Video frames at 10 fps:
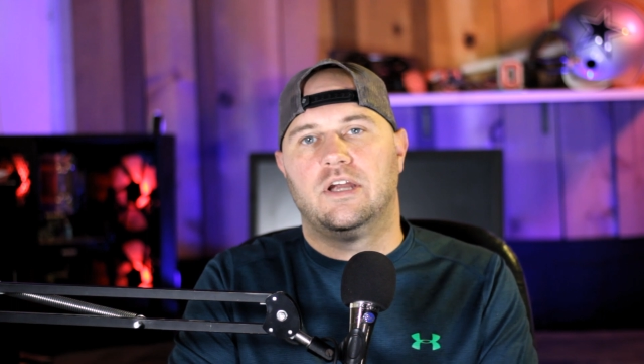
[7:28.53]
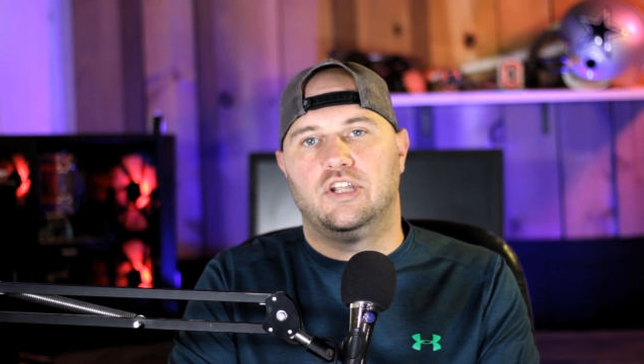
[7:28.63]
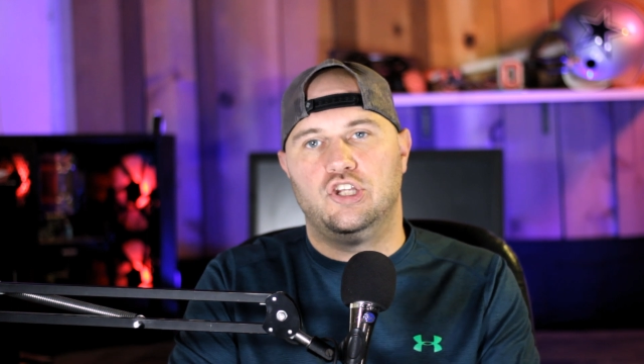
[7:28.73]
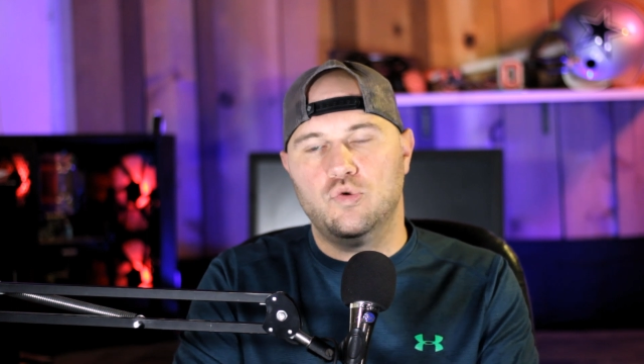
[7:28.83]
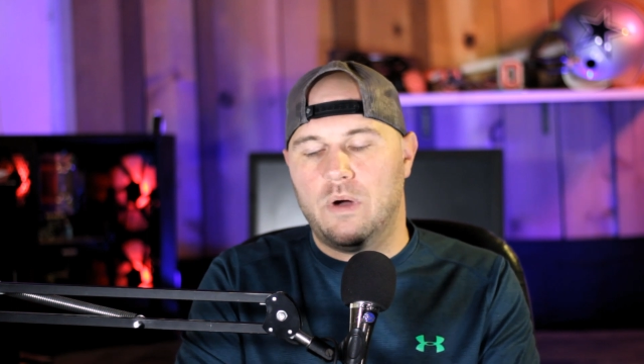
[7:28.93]

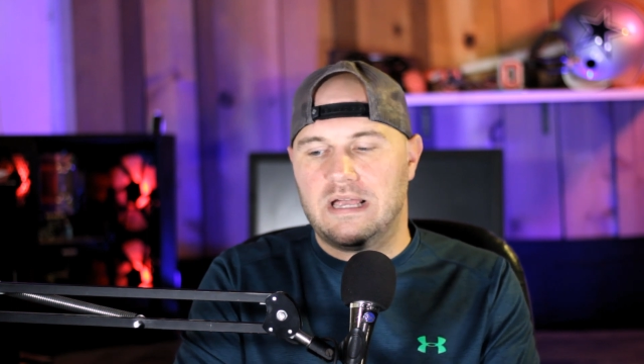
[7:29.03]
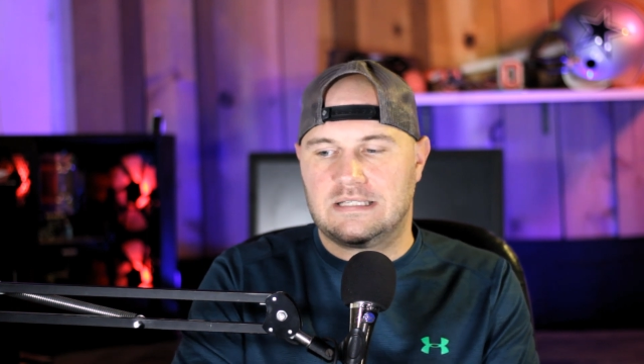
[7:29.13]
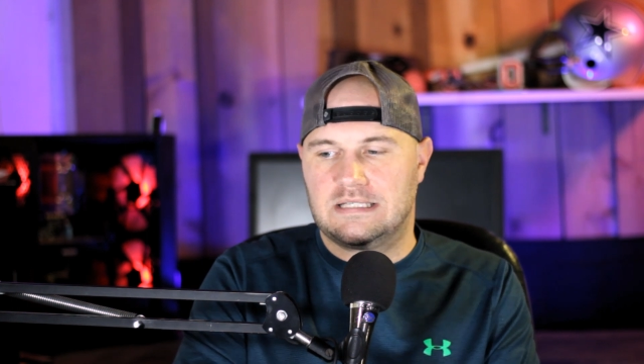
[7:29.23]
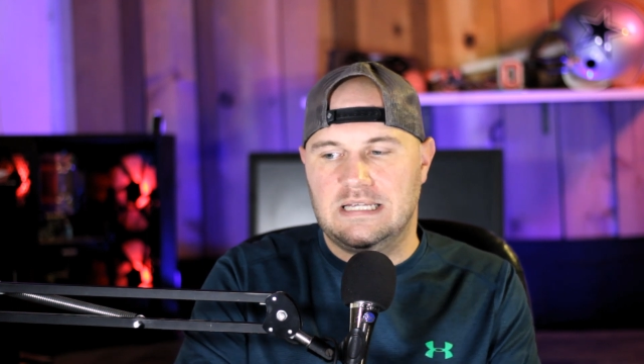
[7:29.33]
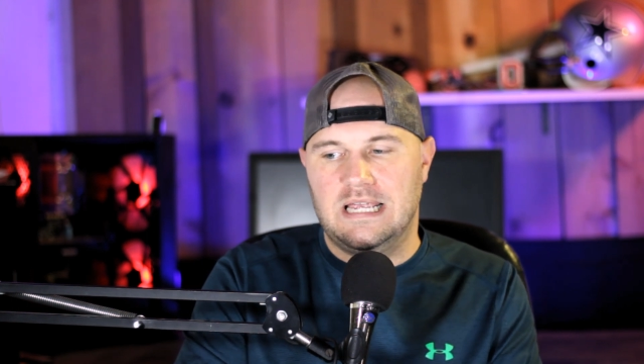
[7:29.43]

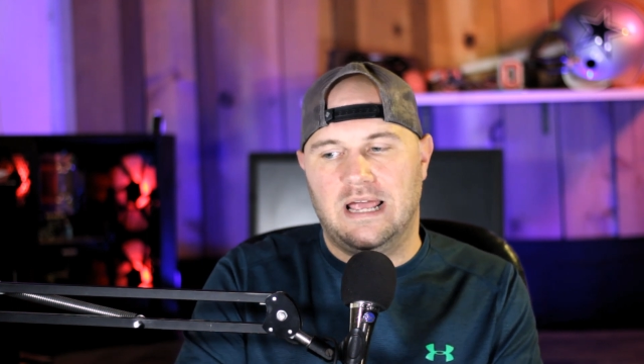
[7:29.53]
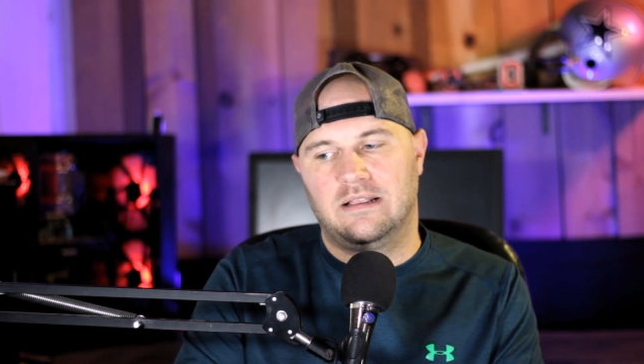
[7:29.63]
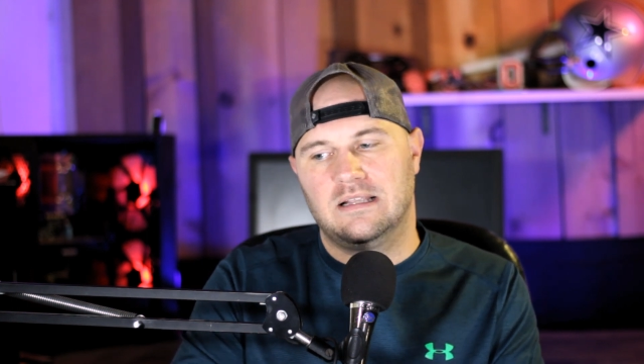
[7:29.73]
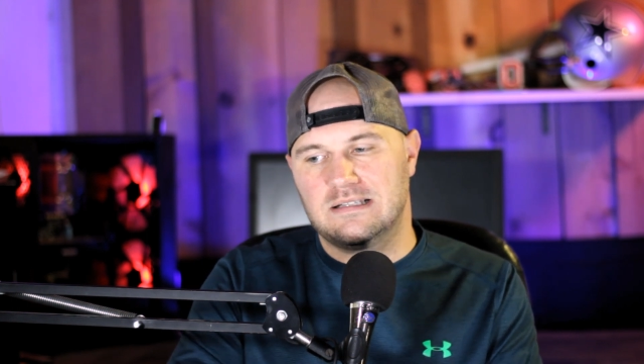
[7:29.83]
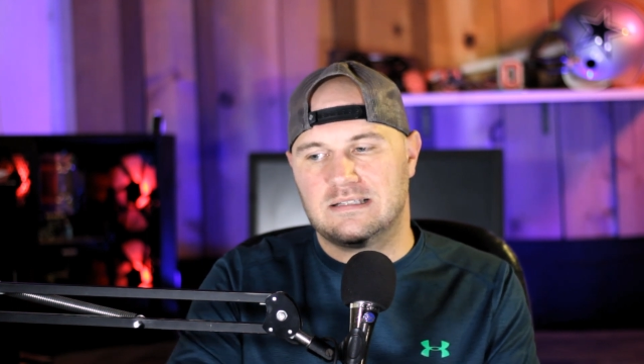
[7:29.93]
USC,
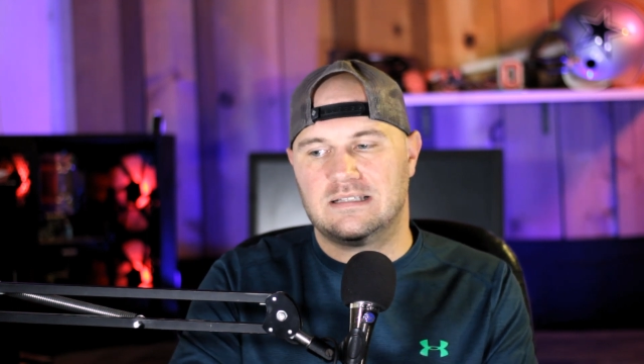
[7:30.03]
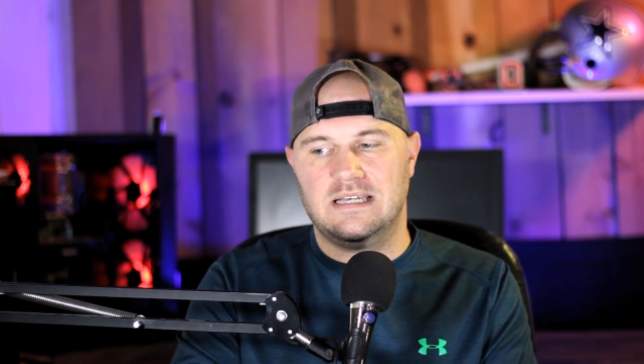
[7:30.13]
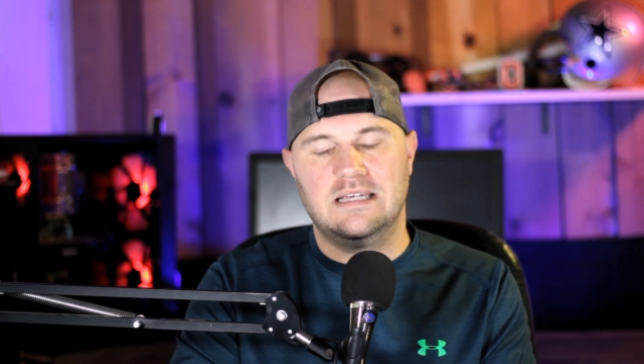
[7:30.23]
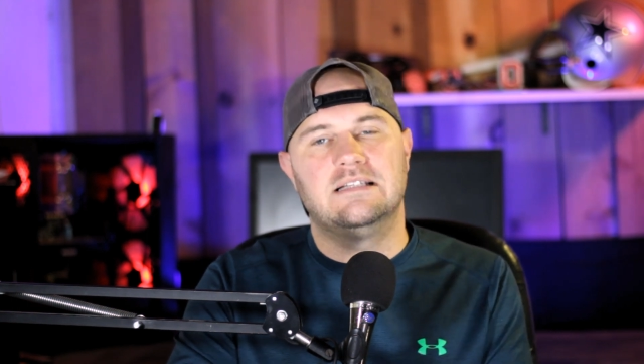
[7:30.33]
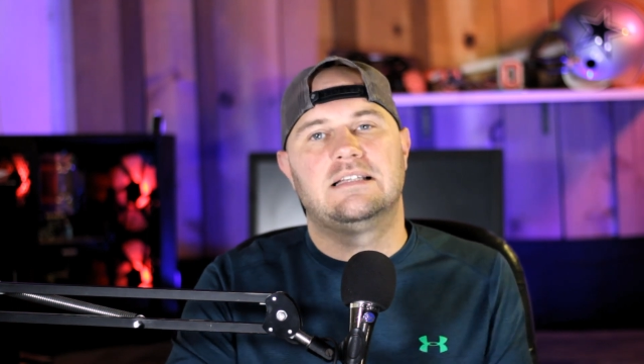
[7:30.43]
and this
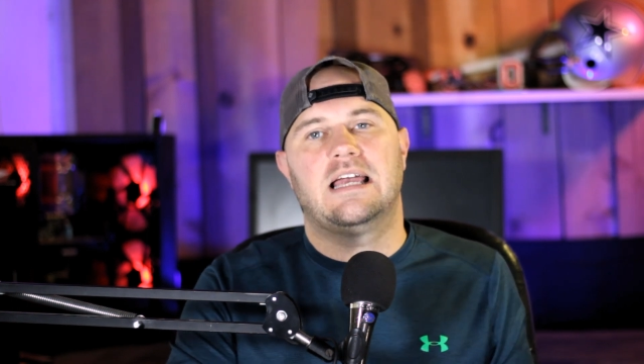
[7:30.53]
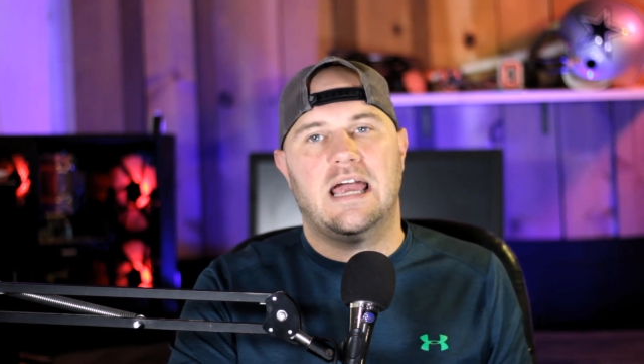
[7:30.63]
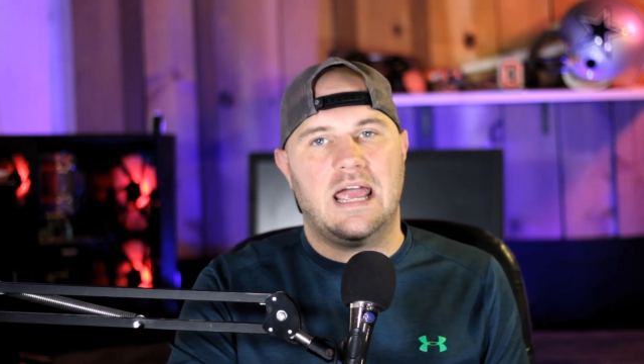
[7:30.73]
is